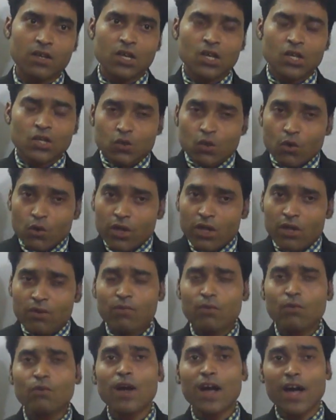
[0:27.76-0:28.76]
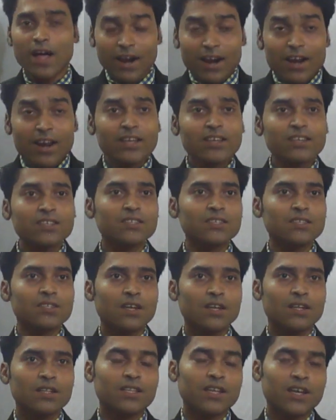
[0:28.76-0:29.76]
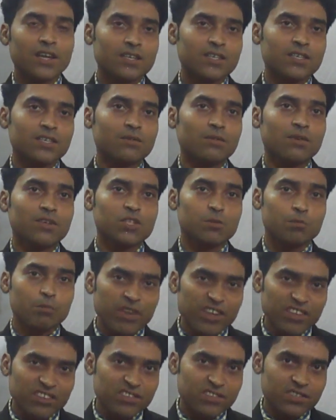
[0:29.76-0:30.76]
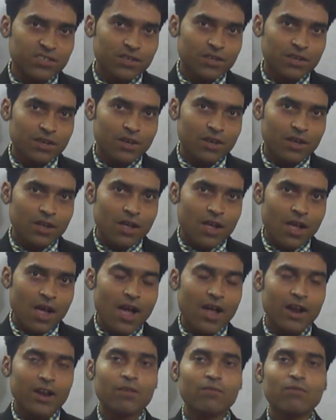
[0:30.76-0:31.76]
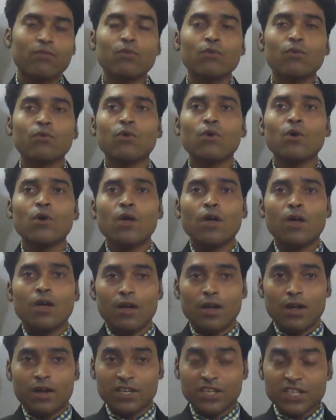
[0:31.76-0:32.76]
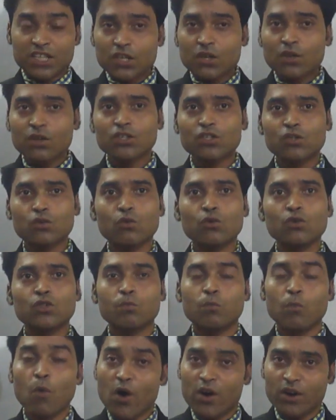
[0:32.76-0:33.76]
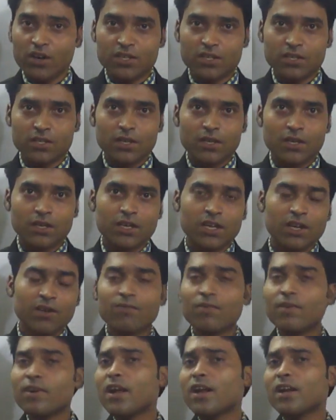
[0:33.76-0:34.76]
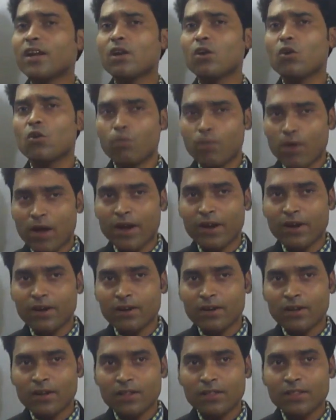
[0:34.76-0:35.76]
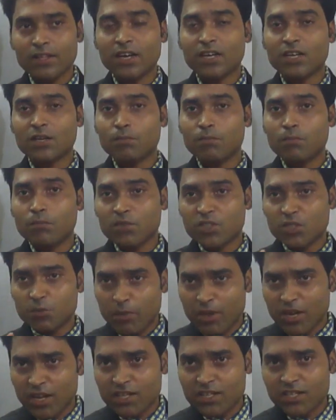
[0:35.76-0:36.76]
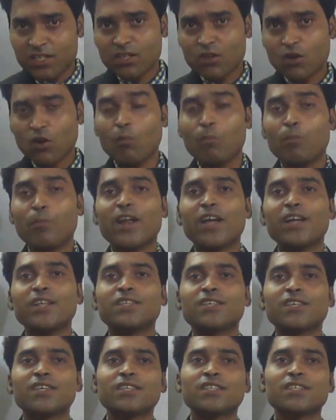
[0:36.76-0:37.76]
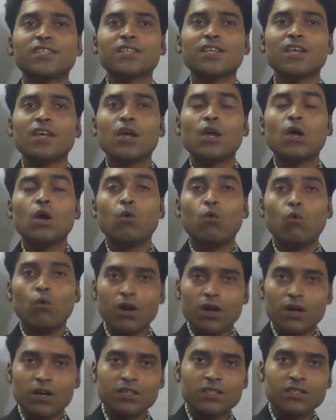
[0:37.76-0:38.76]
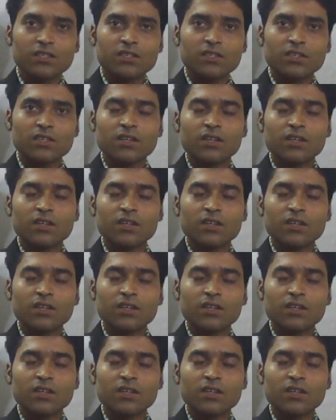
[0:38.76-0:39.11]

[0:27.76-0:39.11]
So if you analyze that speech and if you discuss those points, definitely you will find that speech comprises words,